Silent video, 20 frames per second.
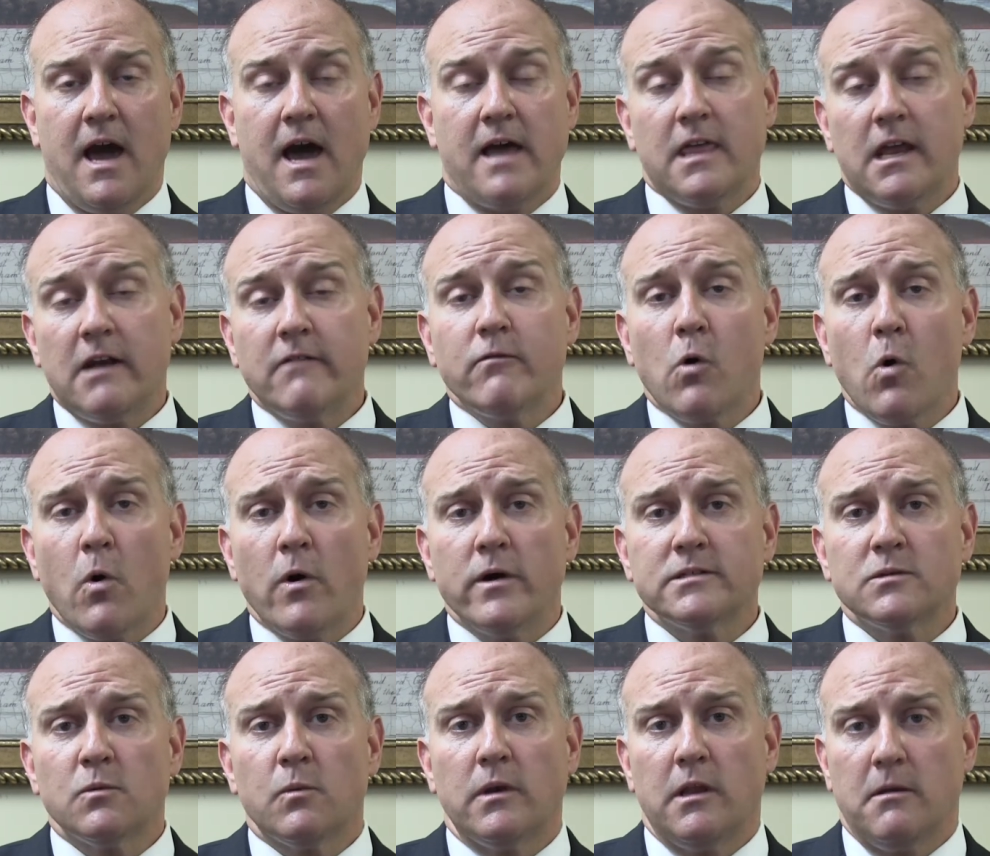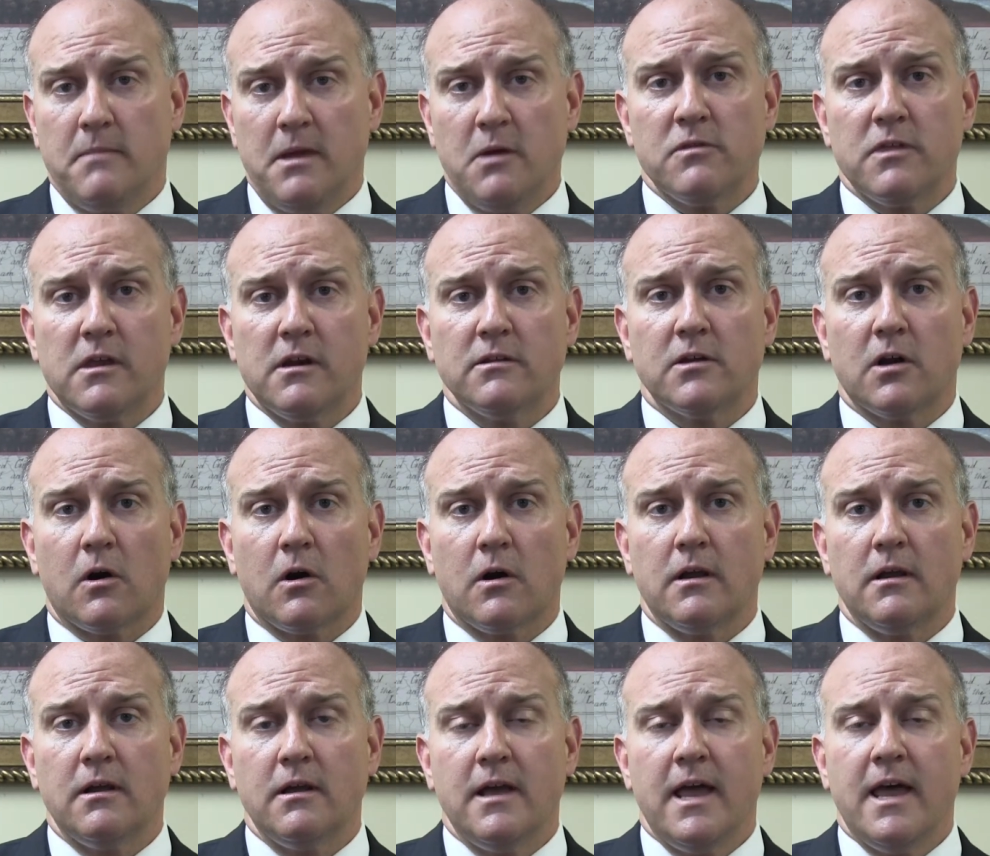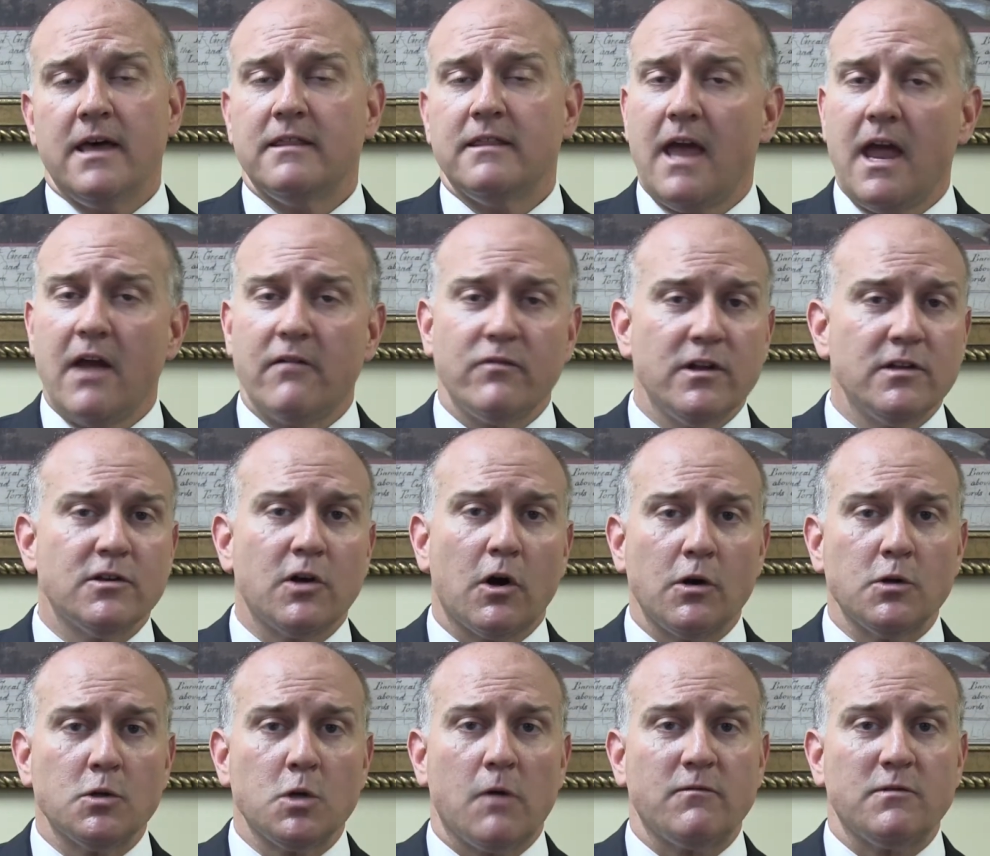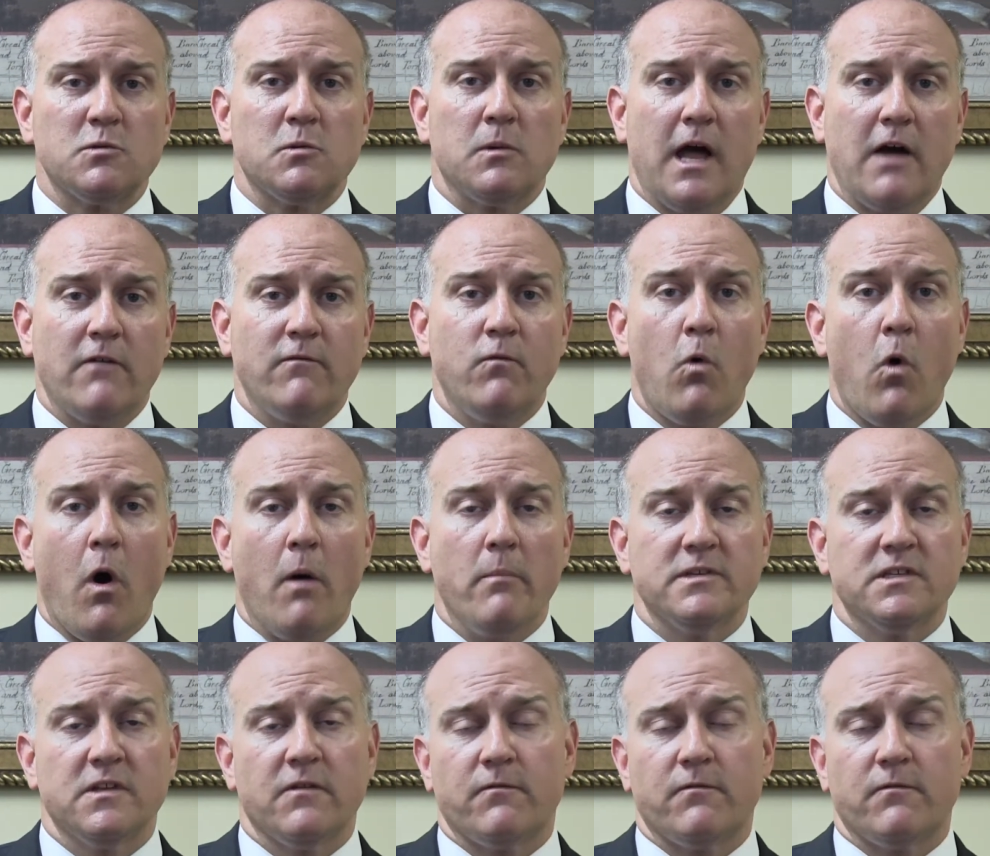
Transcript: And then of course, when you meet with an attorney, every attorney's office will have forms.